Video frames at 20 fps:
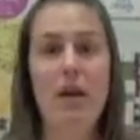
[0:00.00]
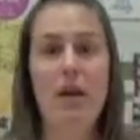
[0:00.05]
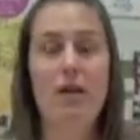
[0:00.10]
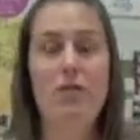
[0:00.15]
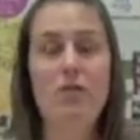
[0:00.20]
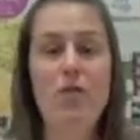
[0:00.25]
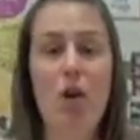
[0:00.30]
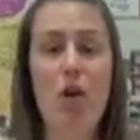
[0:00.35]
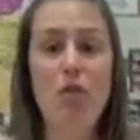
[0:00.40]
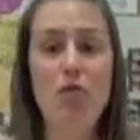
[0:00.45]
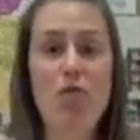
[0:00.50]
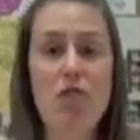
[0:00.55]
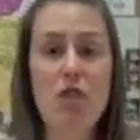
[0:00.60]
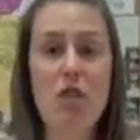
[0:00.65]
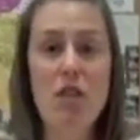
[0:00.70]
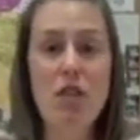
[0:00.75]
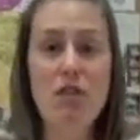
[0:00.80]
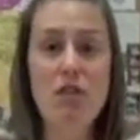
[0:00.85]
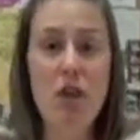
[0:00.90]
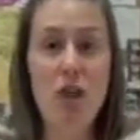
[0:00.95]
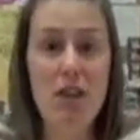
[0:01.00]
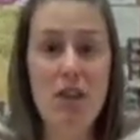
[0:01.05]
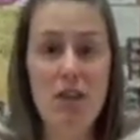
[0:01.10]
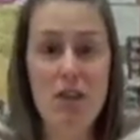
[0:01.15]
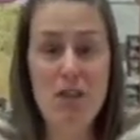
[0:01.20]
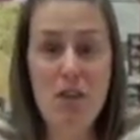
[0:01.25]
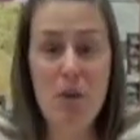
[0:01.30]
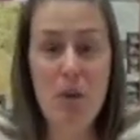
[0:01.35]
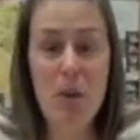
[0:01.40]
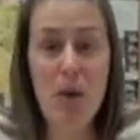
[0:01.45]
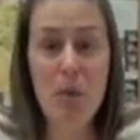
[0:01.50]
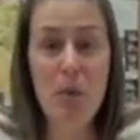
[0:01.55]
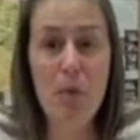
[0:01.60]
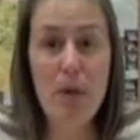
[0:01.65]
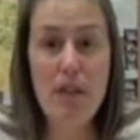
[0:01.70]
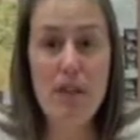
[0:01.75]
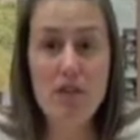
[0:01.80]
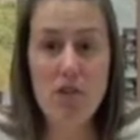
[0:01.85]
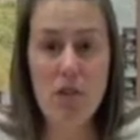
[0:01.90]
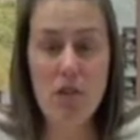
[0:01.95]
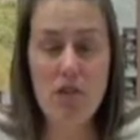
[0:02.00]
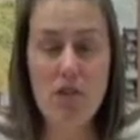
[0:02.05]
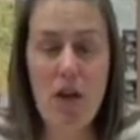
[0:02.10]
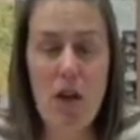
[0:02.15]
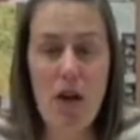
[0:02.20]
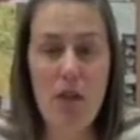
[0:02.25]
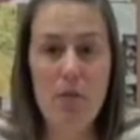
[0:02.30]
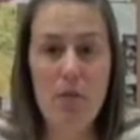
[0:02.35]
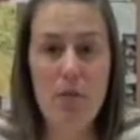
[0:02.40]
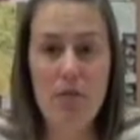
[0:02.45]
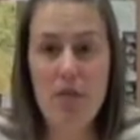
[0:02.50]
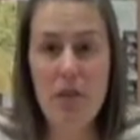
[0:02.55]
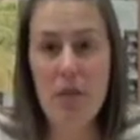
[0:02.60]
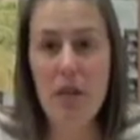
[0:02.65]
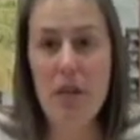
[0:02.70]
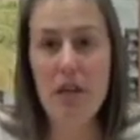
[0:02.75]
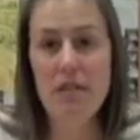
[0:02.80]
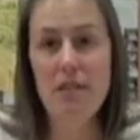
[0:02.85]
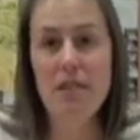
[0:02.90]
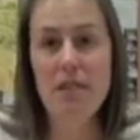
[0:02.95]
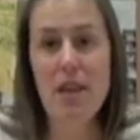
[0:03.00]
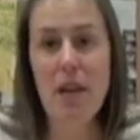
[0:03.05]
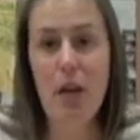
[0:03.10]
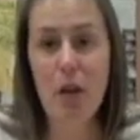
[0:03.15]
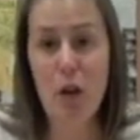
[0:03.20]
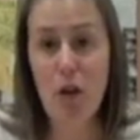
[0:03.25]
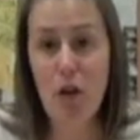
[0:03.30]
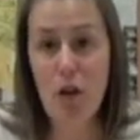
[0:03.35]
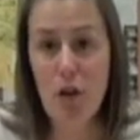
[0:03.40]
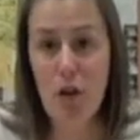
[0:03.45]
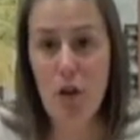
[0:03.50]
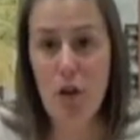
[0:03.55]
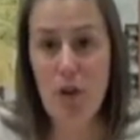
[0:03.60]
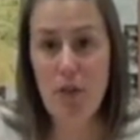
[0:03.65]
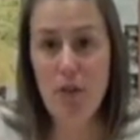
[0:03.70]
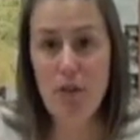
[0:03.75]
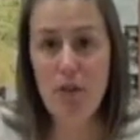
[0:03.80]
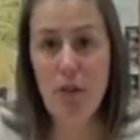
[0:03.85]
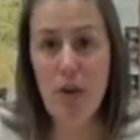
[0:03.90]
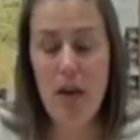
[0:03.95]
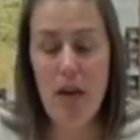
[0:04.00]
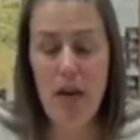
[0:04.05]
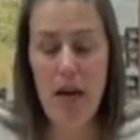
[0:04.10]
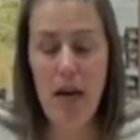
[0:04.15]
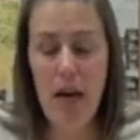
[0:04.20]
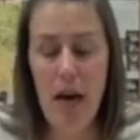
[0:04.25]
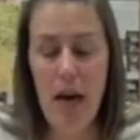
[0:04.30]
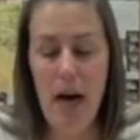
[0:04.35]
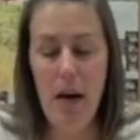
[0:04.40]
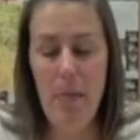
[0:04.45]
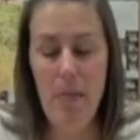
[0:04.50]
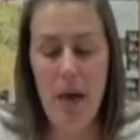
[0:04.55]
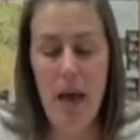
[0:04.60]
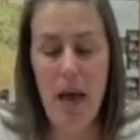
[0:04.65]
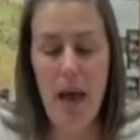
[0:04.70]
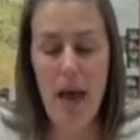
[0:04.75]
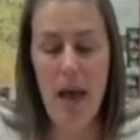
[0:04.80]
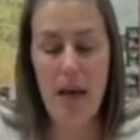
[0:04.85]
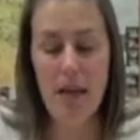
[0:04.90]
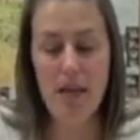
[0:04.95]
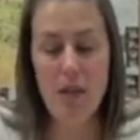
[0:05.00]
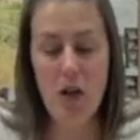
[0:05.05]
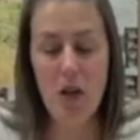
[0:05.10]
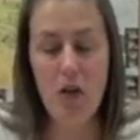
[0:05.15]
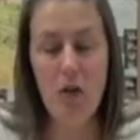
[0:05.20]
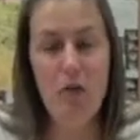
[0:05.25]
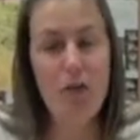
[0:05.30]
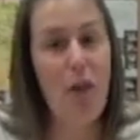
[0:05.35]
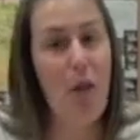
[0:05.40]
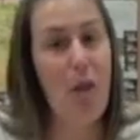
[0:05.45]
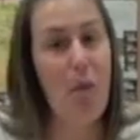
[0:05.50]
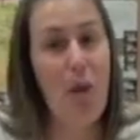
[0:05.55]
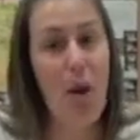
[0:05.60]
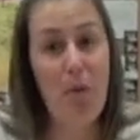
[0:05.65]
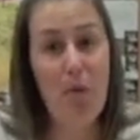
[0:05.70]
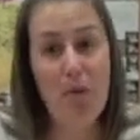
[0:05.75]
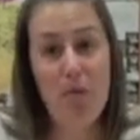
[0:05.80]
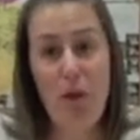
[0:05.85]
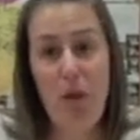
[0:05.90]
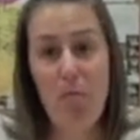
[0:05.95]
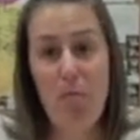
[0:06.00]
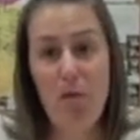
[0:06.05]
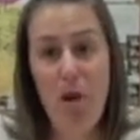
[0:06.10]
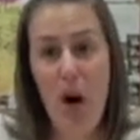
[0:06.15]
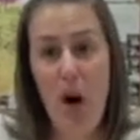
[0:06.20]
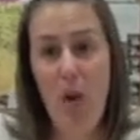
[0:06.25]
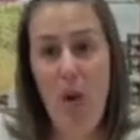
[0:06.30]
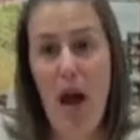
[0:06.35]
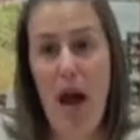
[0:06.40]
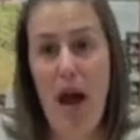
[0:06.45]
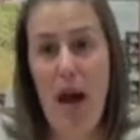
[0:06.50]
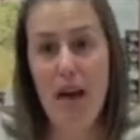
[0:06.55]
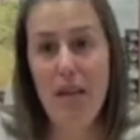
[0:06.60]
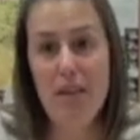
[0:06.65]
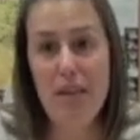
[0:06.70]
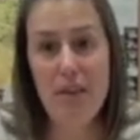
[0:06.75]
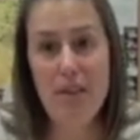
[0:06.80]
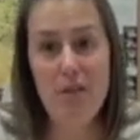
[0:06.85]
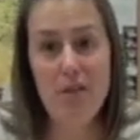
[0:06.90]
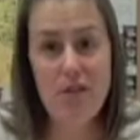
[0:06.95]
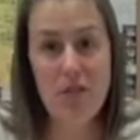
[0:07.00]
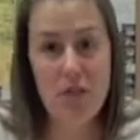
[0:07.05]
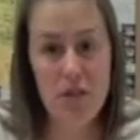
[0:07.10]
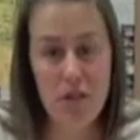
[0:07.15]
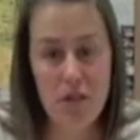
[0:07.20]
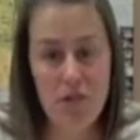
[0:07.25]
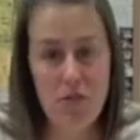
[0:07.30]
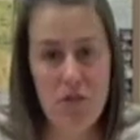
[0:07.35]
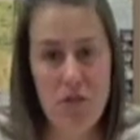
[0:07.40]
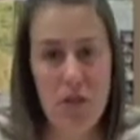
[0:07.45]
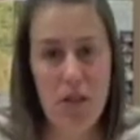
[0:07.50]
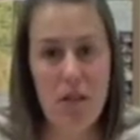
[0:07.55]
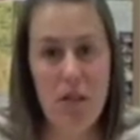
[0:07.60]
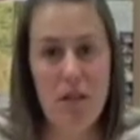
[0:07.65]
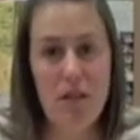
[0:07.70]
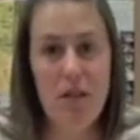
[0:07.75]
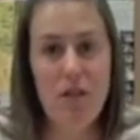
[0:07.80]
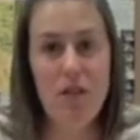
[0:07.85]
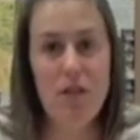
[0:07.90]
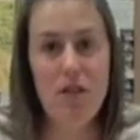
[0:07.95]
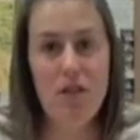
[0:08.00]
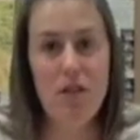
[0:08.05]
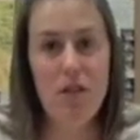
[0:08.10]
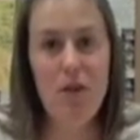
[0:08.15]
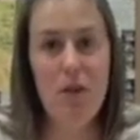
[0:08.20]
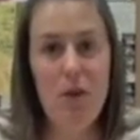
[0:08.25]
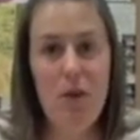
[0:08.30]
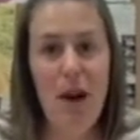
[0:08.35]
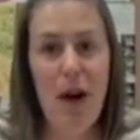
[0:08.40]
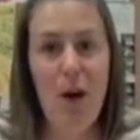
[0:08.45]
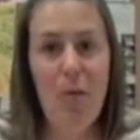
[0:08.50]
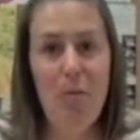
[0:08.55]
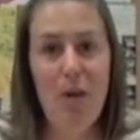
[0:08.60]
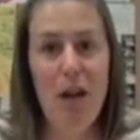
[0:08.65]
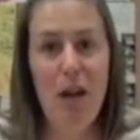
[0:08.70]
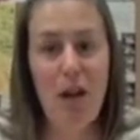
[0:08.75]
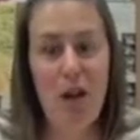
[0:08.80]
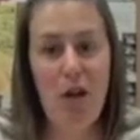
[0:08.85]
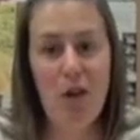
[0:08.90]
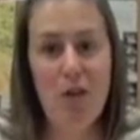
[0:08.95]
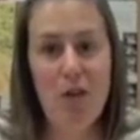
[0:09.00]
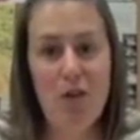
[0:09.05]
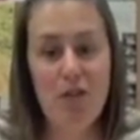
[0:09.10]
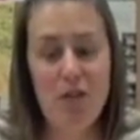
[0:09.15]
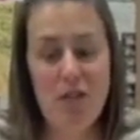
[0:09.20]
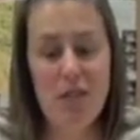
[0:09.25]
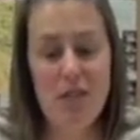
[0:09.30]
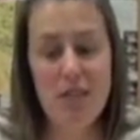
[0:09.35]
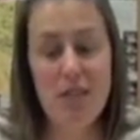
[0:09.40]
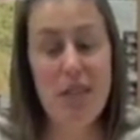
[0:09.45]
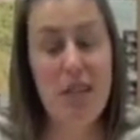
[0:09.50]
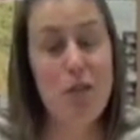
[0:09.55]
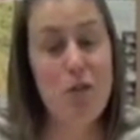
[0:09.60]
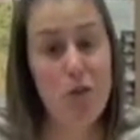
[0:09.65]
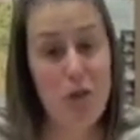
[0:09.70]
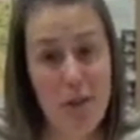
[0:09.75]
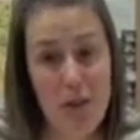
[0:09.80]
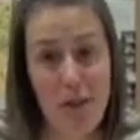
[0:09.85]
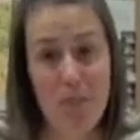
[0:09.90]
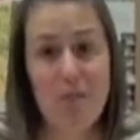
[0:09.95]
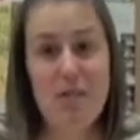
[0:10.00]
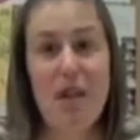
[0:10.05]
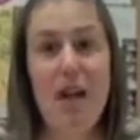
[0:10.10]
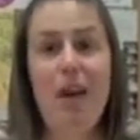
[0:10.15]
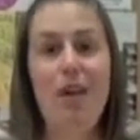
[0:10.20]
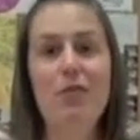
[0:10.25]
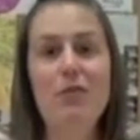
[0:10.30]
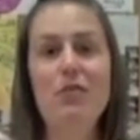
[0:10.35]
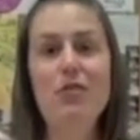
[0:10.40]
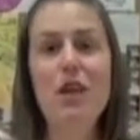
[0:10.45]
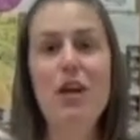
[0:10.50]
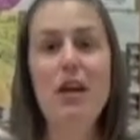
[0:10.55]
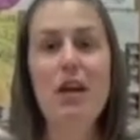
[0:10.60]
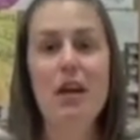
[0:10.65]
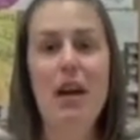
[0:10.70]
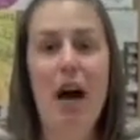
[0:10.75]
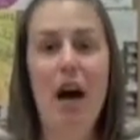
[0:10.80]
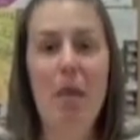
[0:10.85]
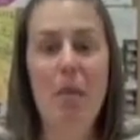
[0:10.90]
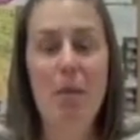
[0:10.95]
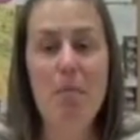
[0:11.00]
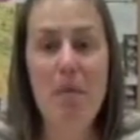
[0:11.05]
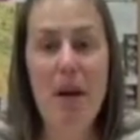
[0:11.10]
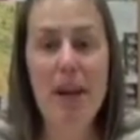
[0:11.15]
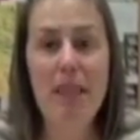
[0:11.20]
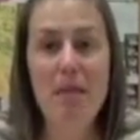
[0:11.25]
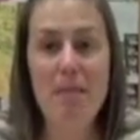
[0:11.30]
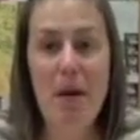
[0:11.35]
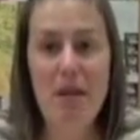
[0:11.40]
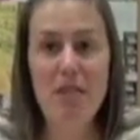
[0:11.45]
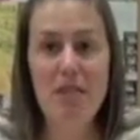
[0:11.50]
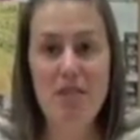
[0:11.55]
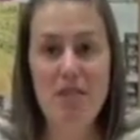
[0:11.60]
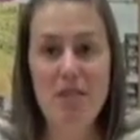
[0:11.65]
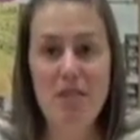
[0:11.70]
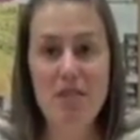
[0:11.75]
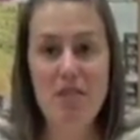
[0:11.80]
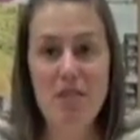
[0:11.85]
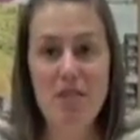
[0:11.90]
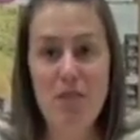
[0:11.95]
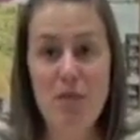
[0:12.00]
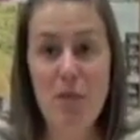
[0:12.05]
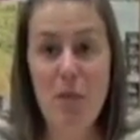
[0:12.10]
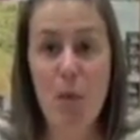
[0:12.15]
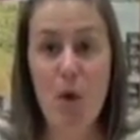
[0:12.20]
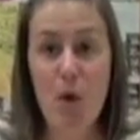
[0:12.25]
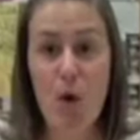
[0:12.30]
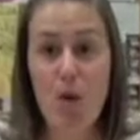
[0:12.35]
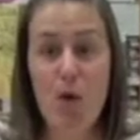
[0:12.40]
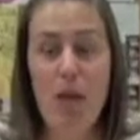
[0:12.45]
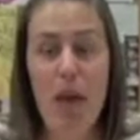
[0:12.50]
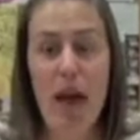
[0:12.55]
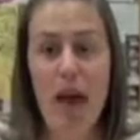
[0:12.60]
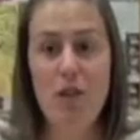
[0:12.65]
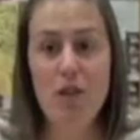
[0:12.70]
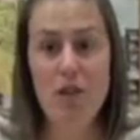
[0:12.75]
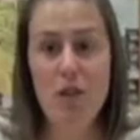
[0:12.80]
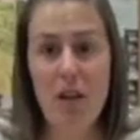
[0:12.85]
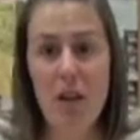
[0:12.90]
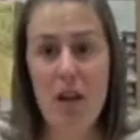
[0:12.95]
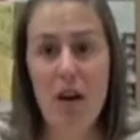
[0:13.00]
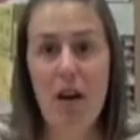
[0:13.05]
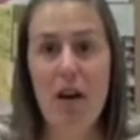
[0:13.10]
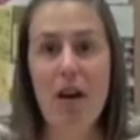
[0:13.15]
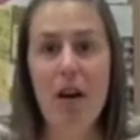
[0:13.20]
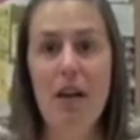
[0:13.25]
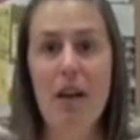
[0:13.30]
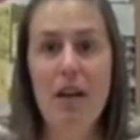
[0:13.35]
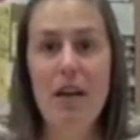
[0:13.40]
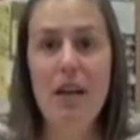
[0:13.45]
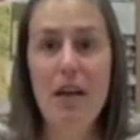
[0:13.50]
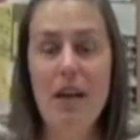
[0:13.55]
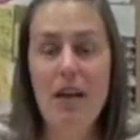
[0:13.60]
And so she started to do research on resiliency in girls, and Girls on the Run was her proactive solution to helping girls stay true to themselves and make the best decisions for who they actually are